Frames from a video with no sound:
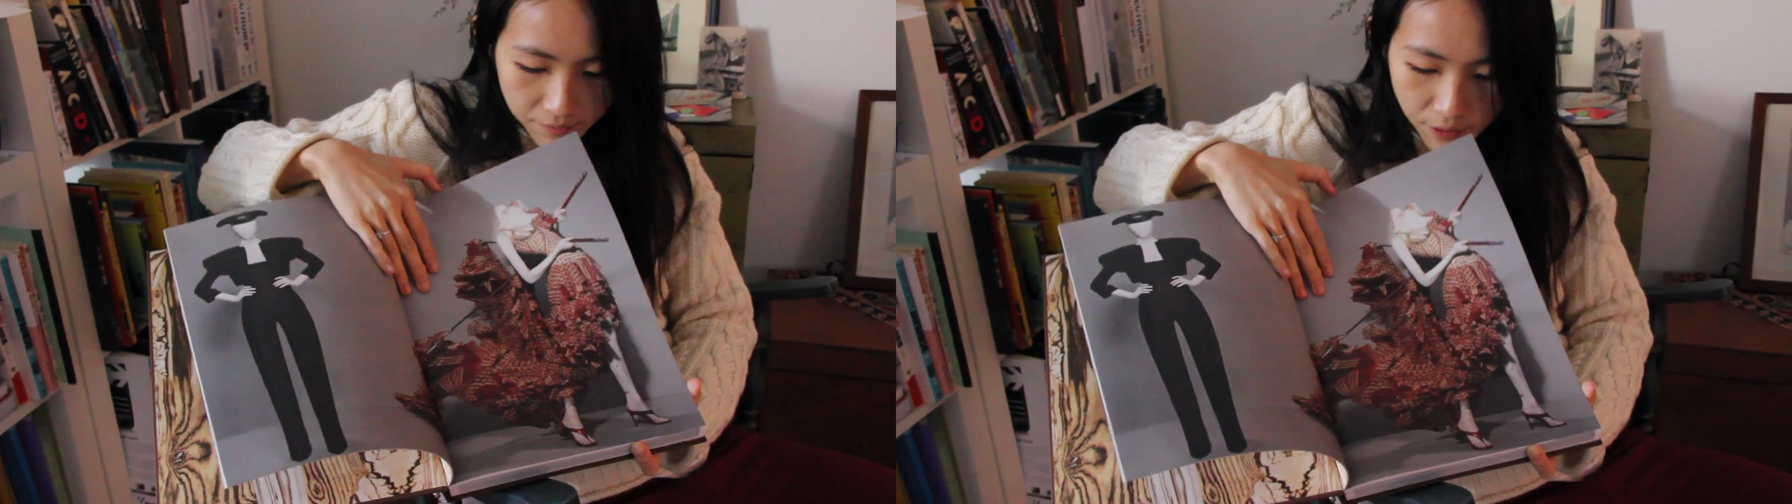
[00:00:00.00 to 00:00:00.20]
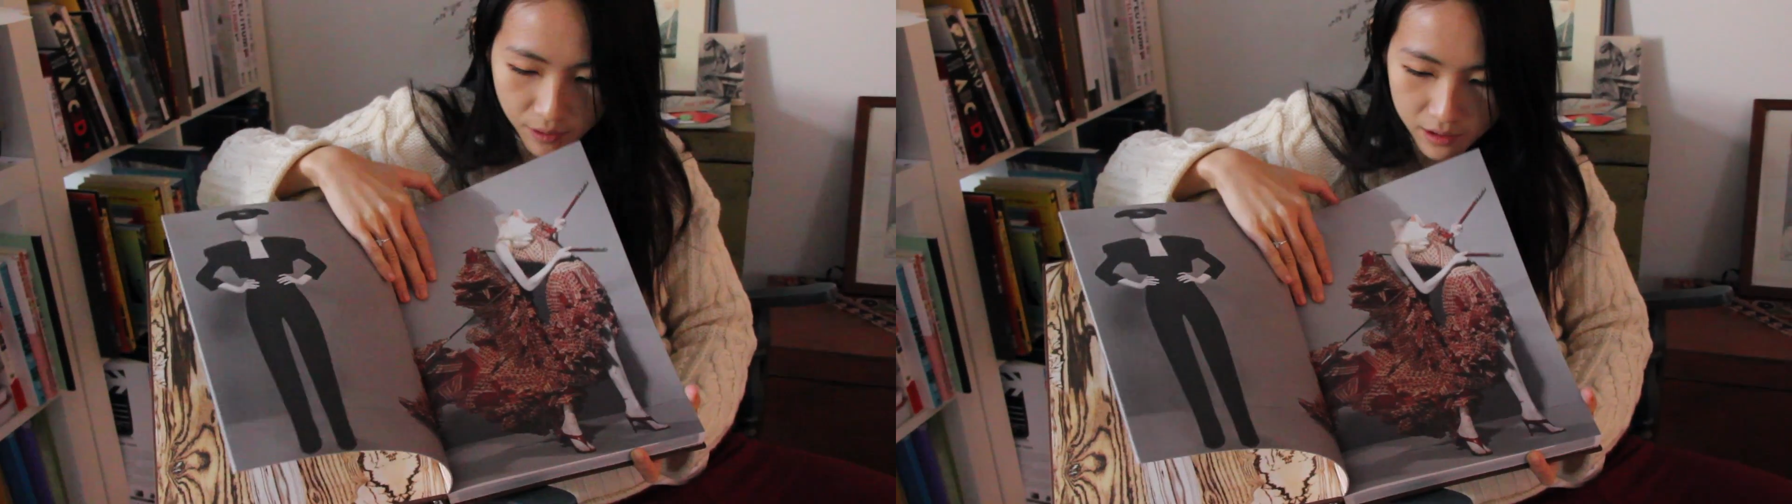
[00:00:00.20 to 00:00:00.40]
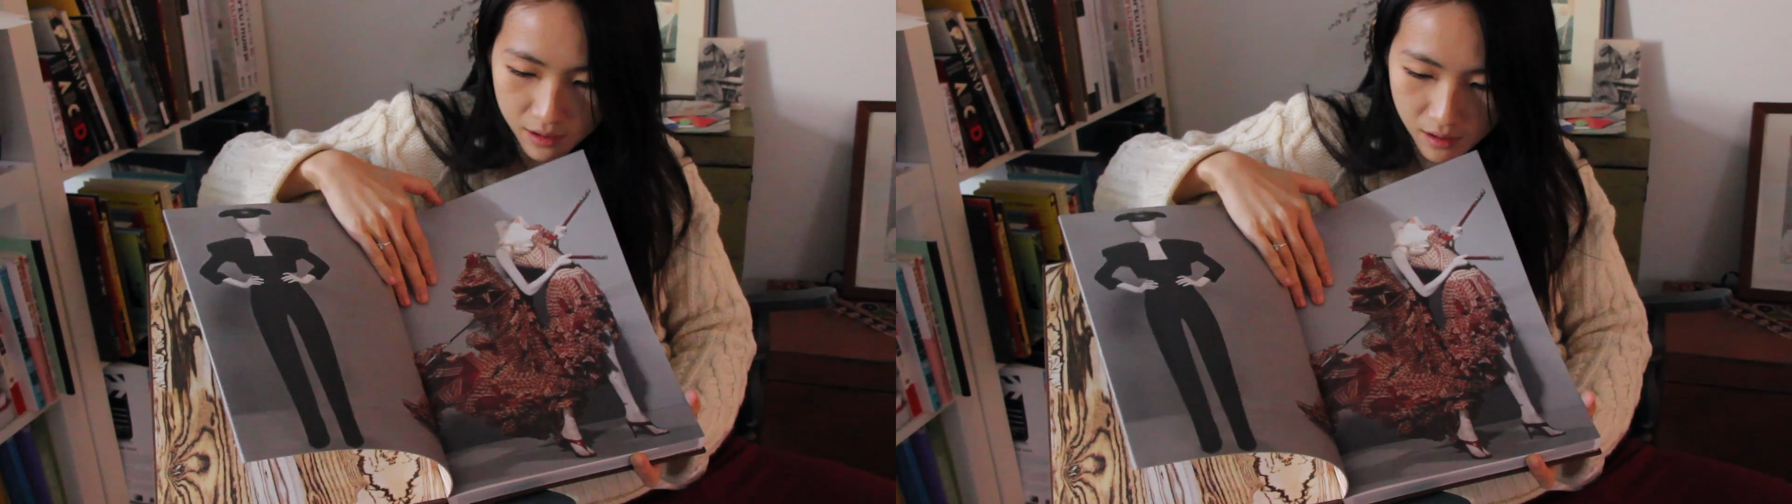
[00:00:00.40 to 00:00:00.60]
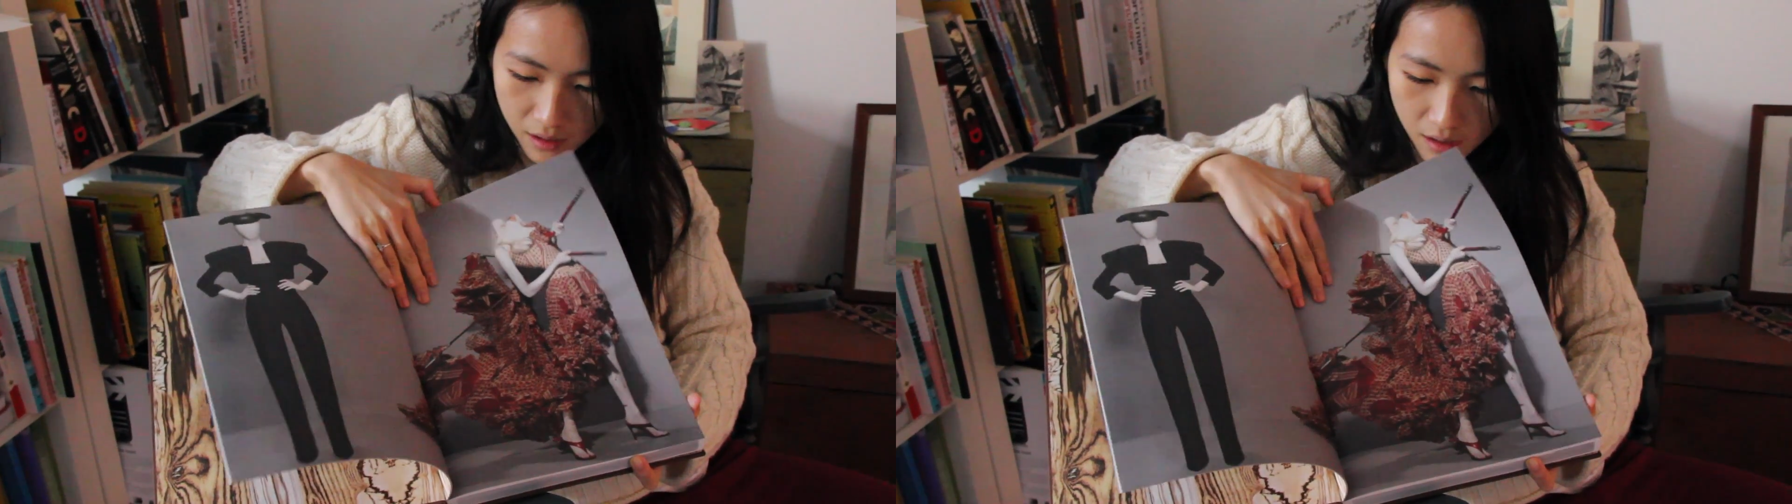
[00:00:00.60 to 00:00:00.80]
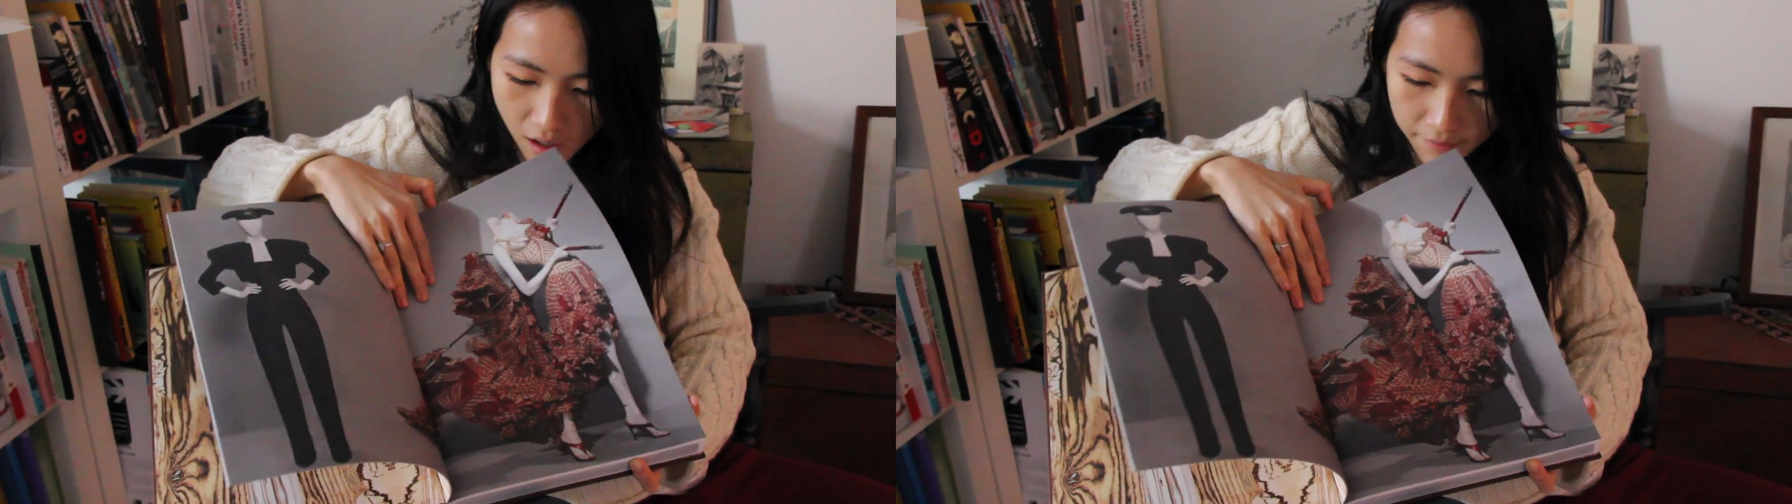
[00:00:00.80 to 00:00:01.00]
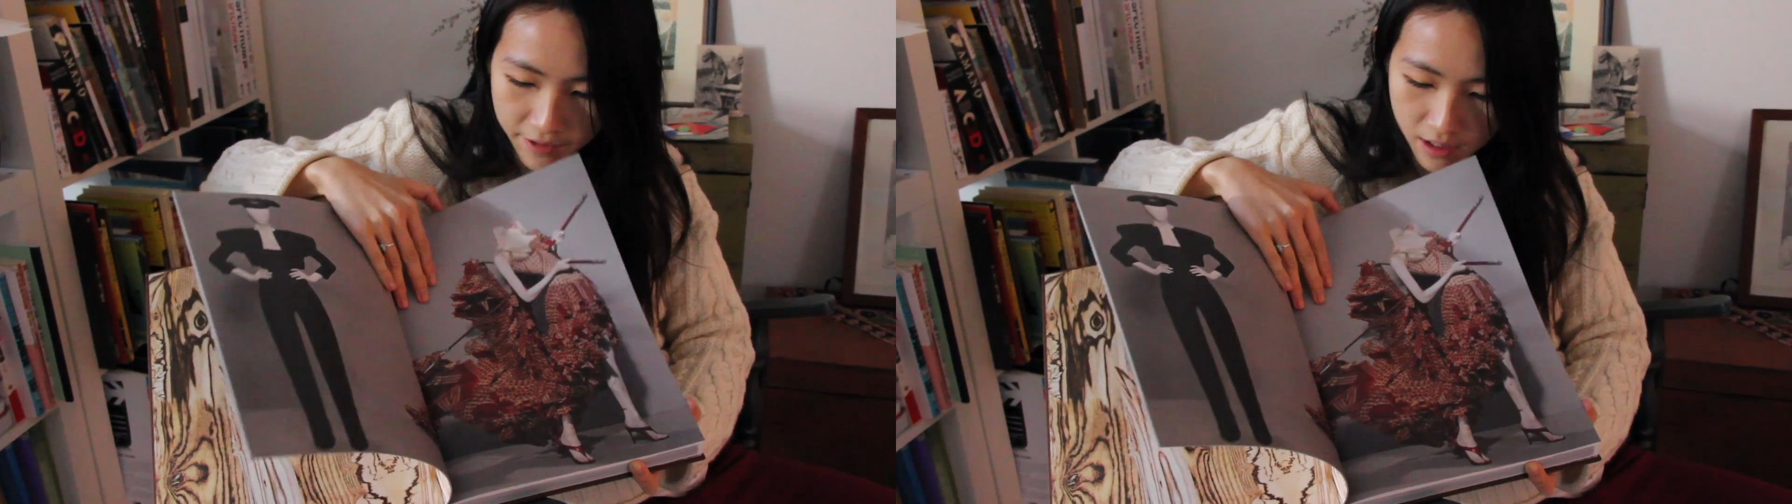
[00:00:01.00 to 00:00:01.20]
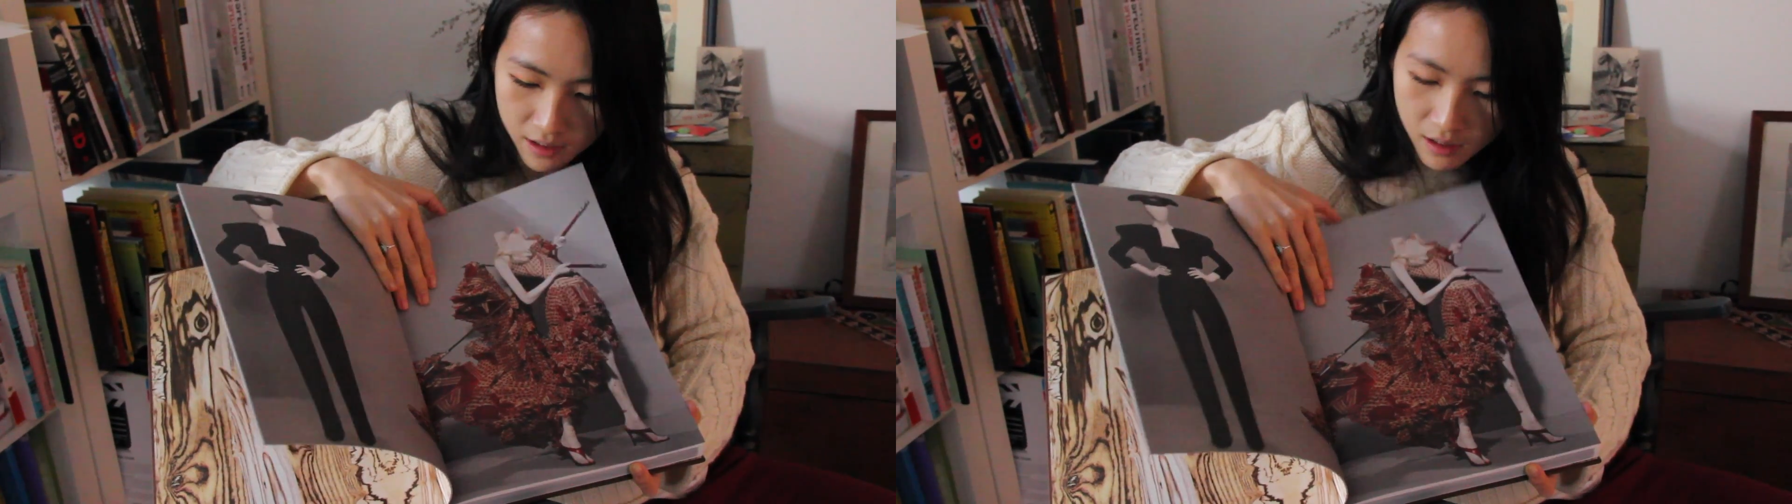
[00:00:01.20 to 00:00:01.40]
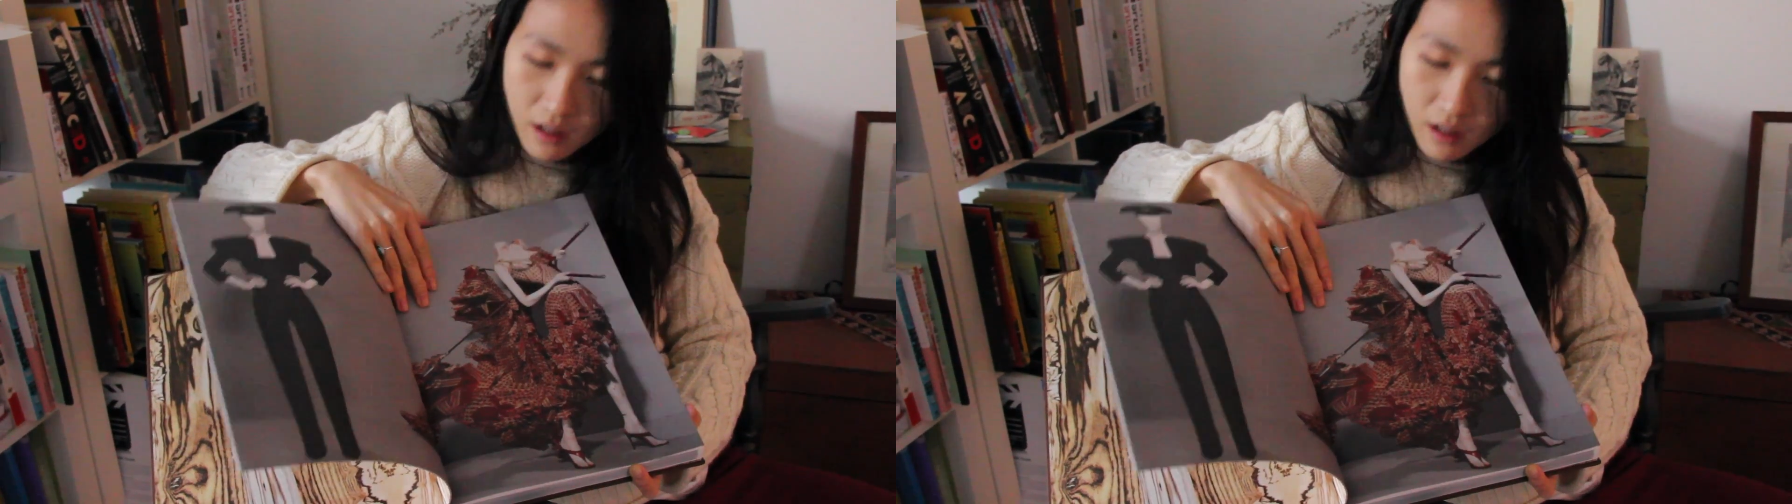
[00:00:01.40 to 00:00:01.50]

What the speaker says: course, the obvious,